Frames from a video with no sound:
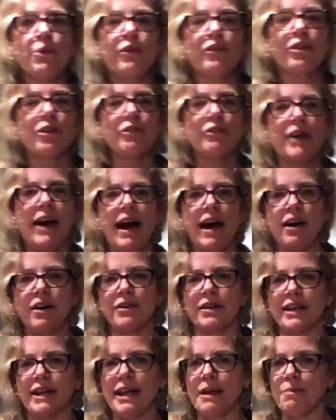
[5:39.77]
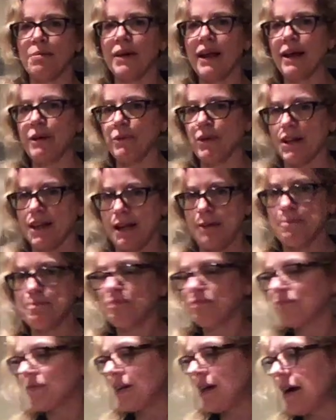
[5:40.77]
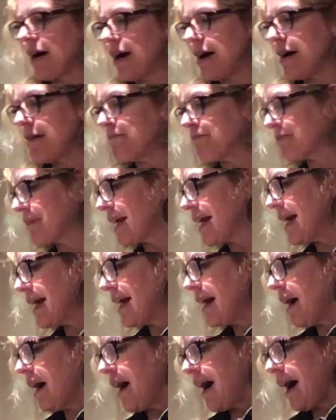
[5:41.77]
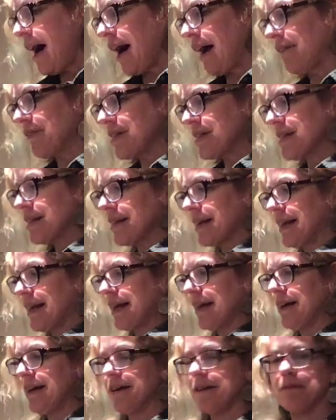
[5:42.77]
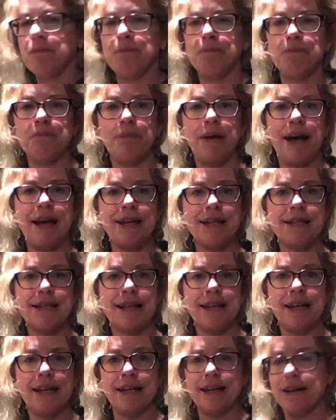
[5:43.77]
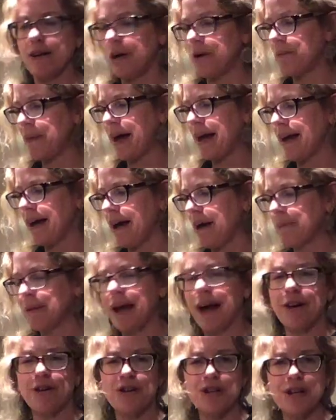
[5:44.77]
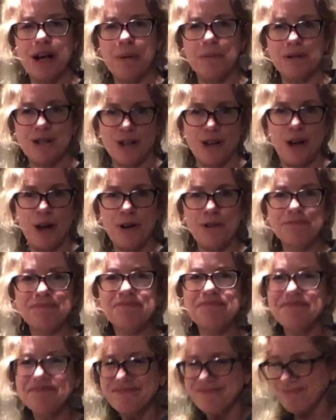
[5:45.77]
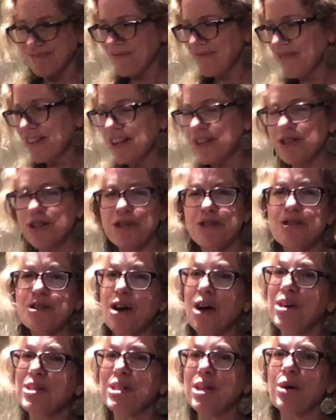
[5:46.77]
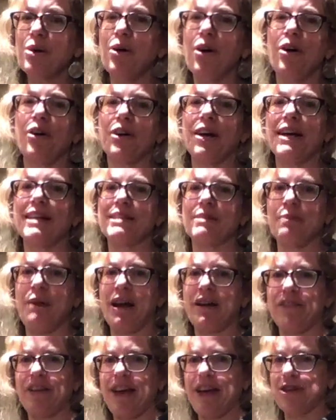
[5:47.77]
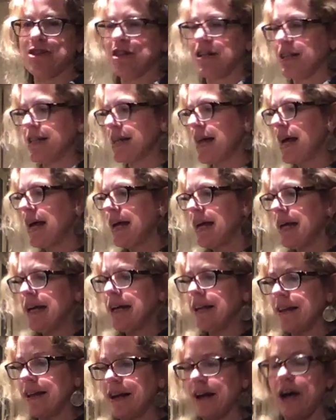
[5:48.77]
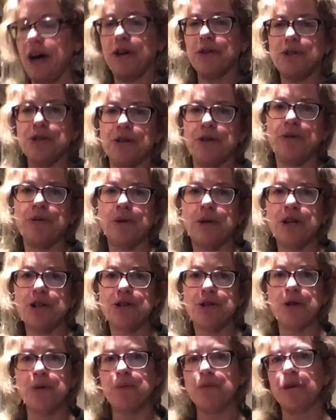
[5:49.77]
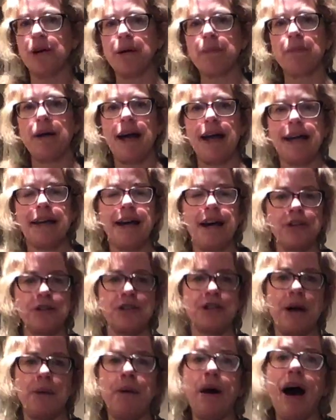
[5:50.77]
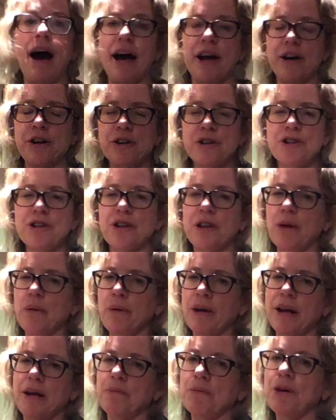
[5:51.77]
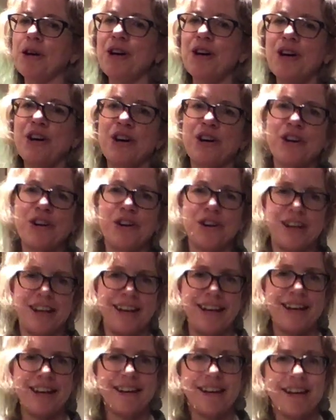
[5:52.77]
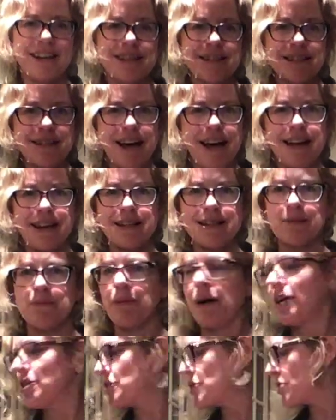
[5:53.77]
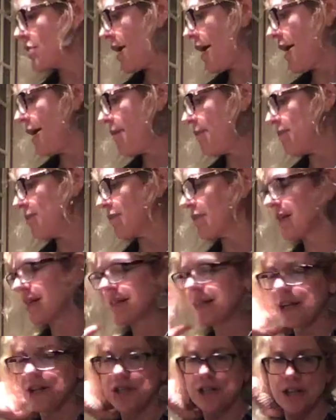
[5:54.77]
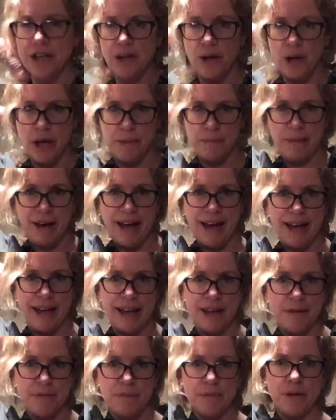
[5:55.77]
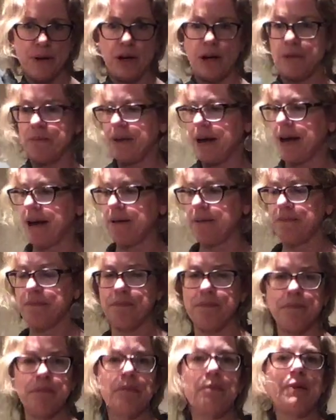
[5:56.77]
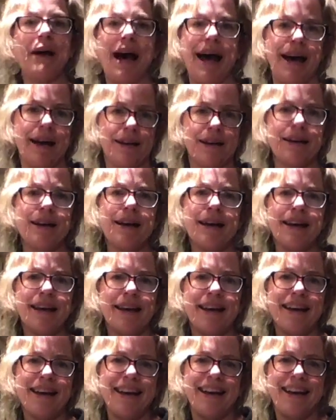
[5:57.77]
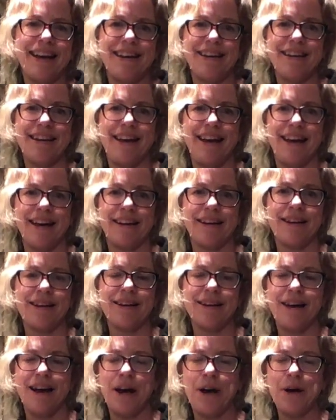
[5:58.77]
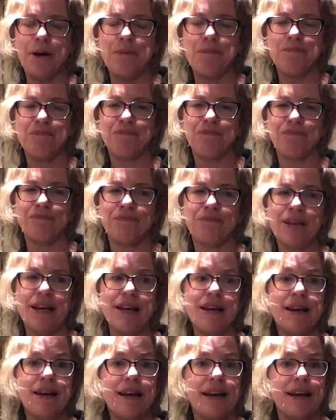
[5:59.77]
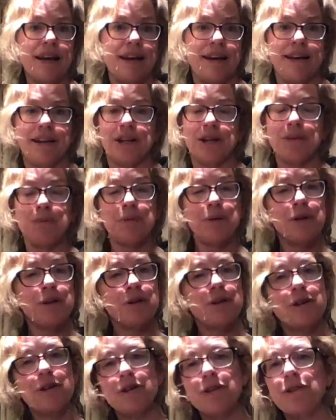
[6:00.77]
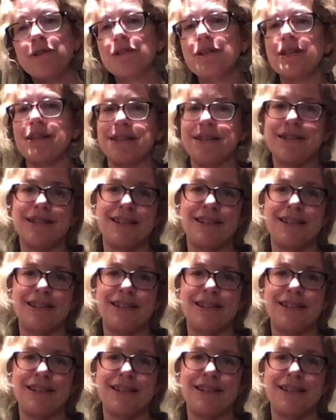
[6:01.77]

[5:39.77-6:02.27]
moving around and keep playing with it. Um, obviously, my sink or my um, countertop is low. So there's also all kinds of modifications that I'll do to bring my countertop higher so that when I'm cooking, it's not as much um, tension on my on my back and neck. Um, and computers and